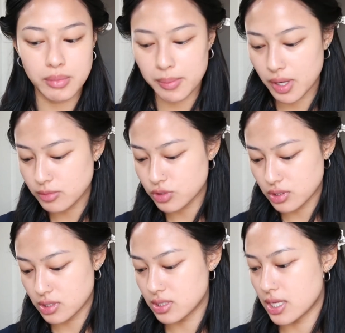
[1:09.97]
My mom
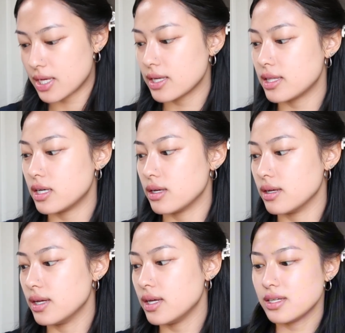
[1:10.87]
uses like I
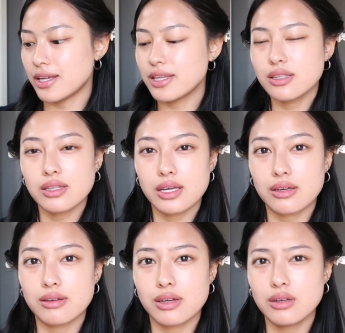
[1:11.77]

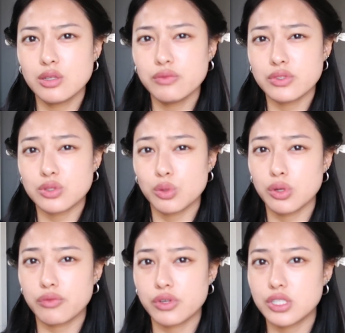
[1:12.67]
don't know if it's
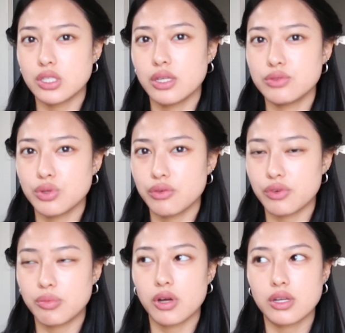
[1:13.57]
oil-free. She loves
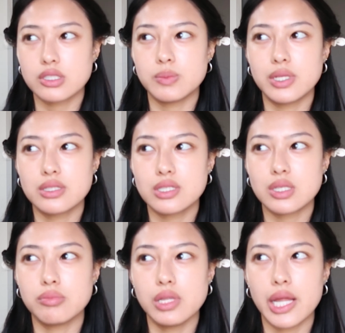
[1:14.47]
oil-free products, but it's
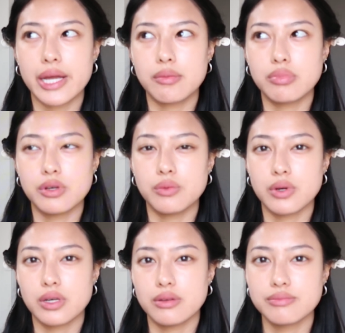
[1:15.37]
the light blue
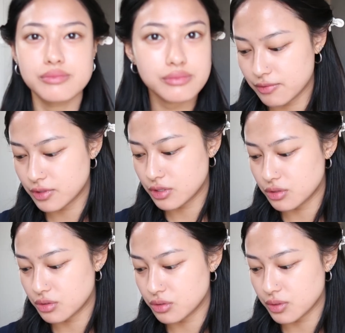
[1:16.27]
one if
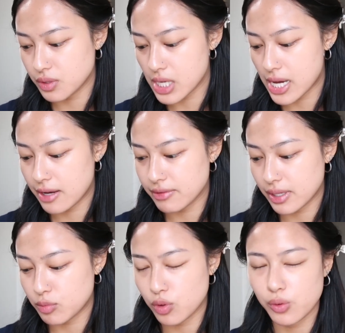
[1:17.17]
you have
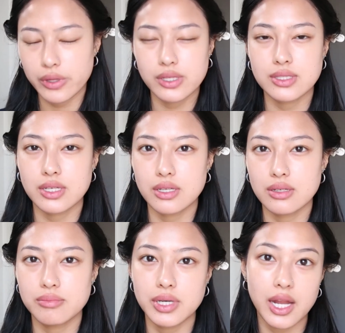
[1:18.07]
like more oily
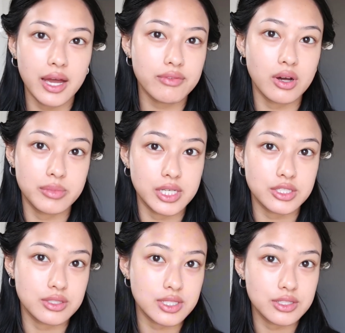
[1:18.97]
skin. But I have
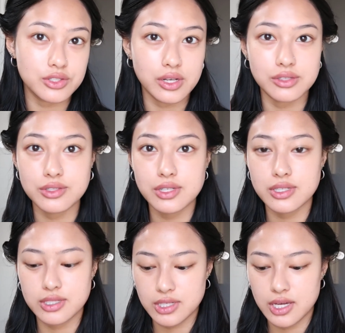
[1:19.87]
combination skin, so I use
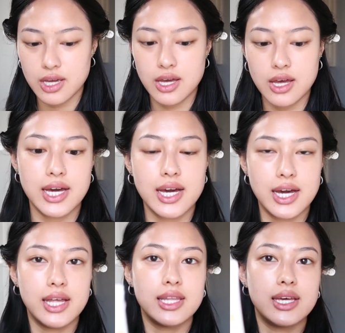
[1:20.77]
this.
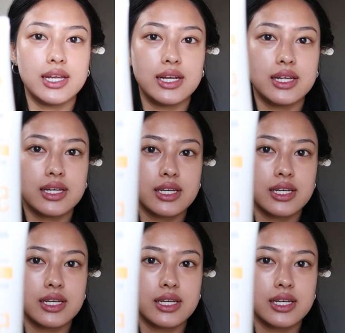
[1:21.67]
And then